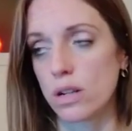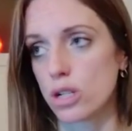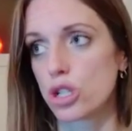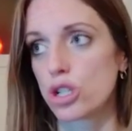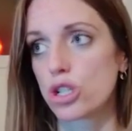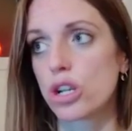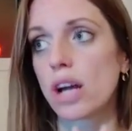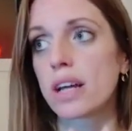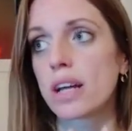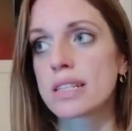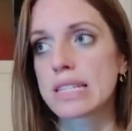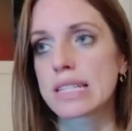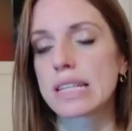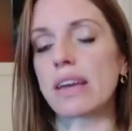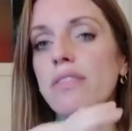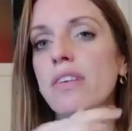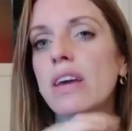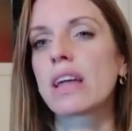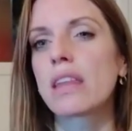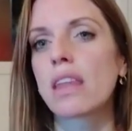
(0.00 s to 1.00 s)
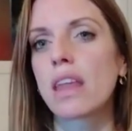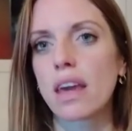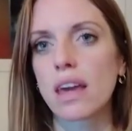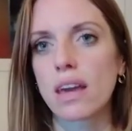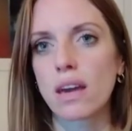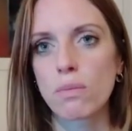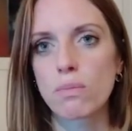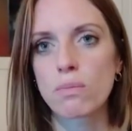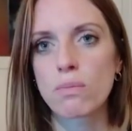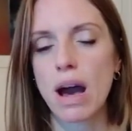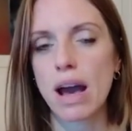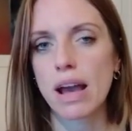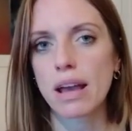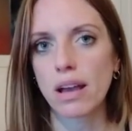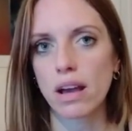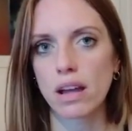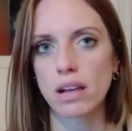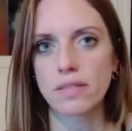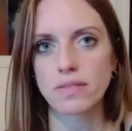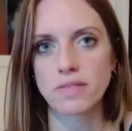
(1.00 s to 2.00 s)
just giving like my
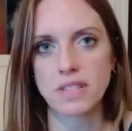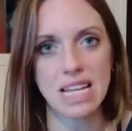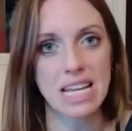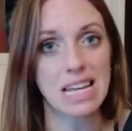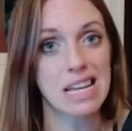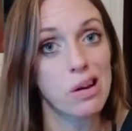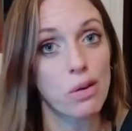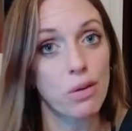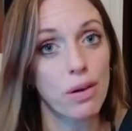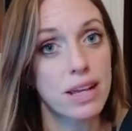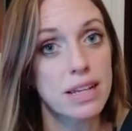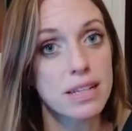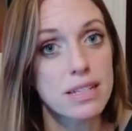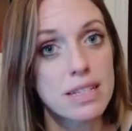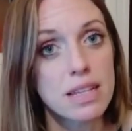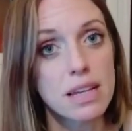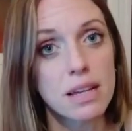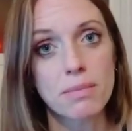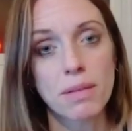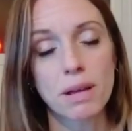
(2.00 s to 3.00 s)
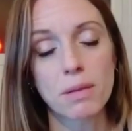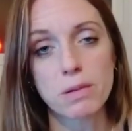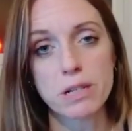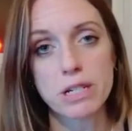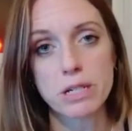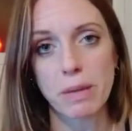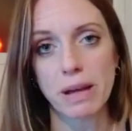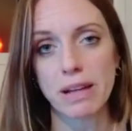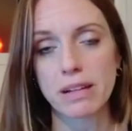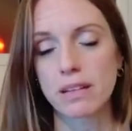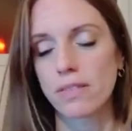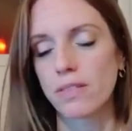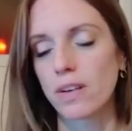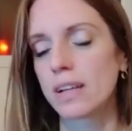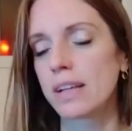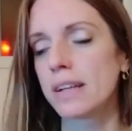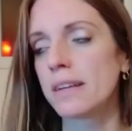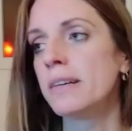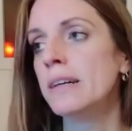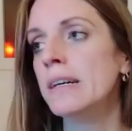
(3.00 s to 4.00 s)
kind of takeaways and my perspective
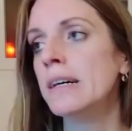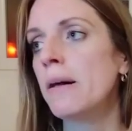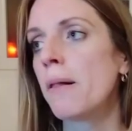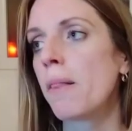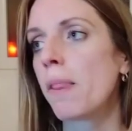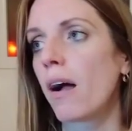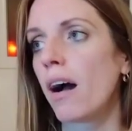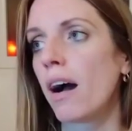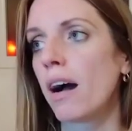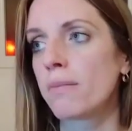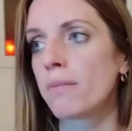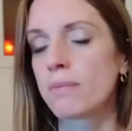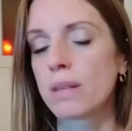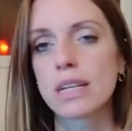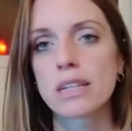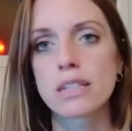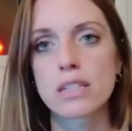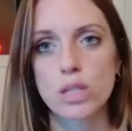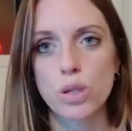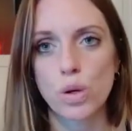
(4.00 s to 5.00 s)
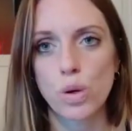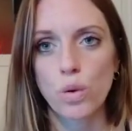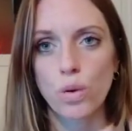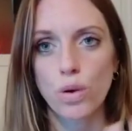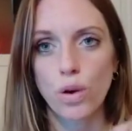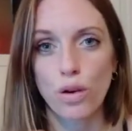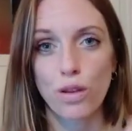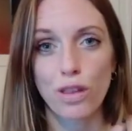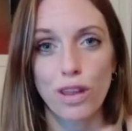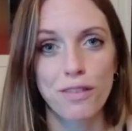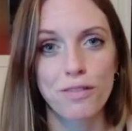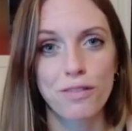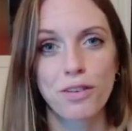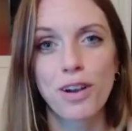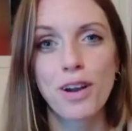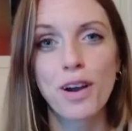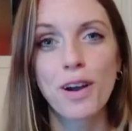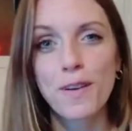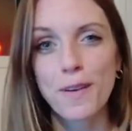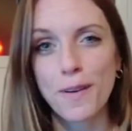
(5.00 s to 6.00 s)
on it. So go
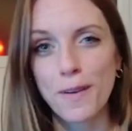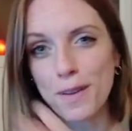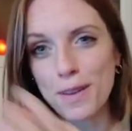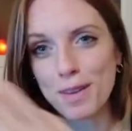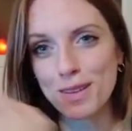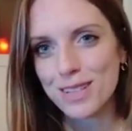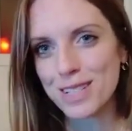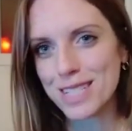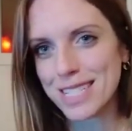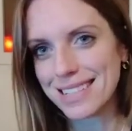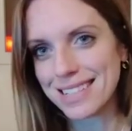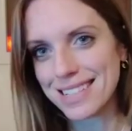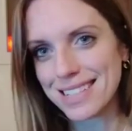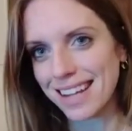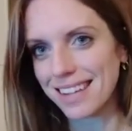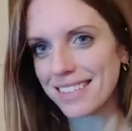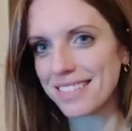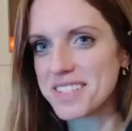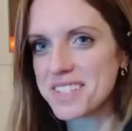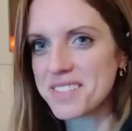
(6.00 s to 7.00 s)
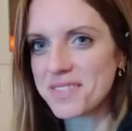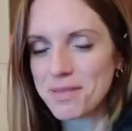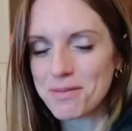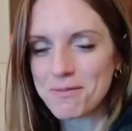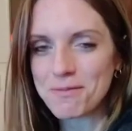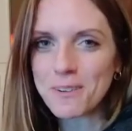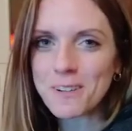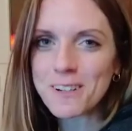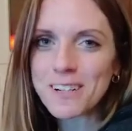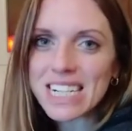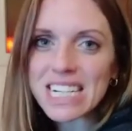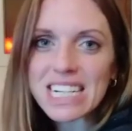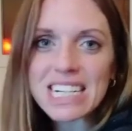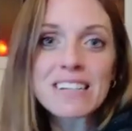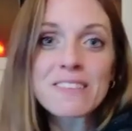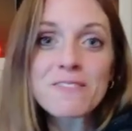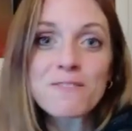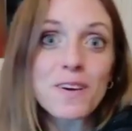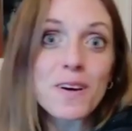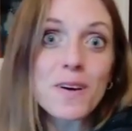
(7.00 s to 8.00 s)
to those channels for more
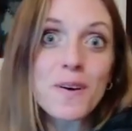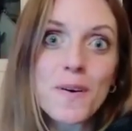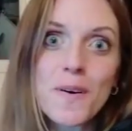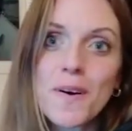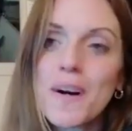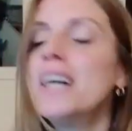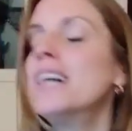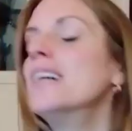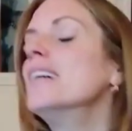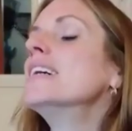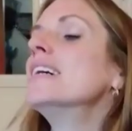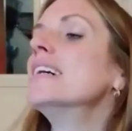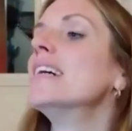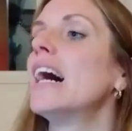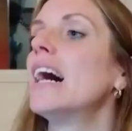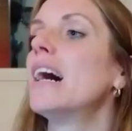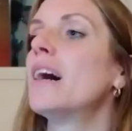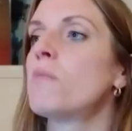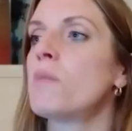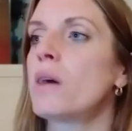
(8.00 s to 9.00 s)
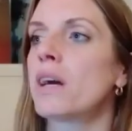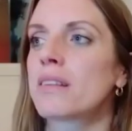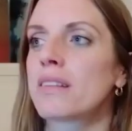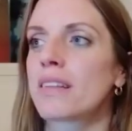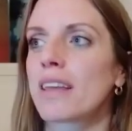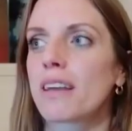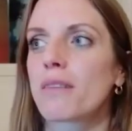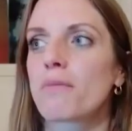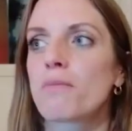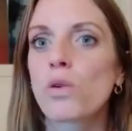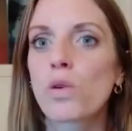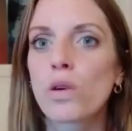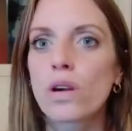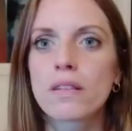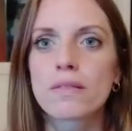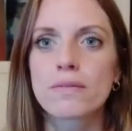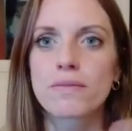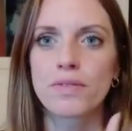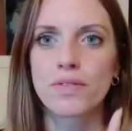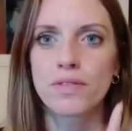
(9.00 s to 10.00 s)
info, and like
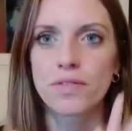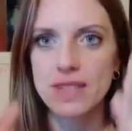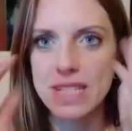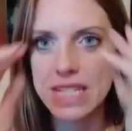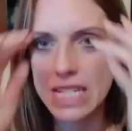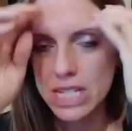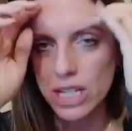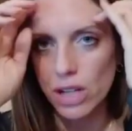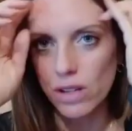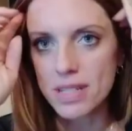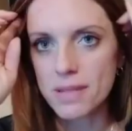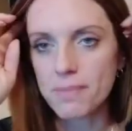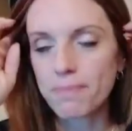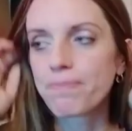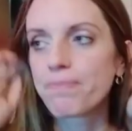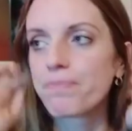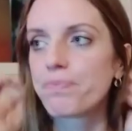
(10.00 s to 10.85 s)
more details.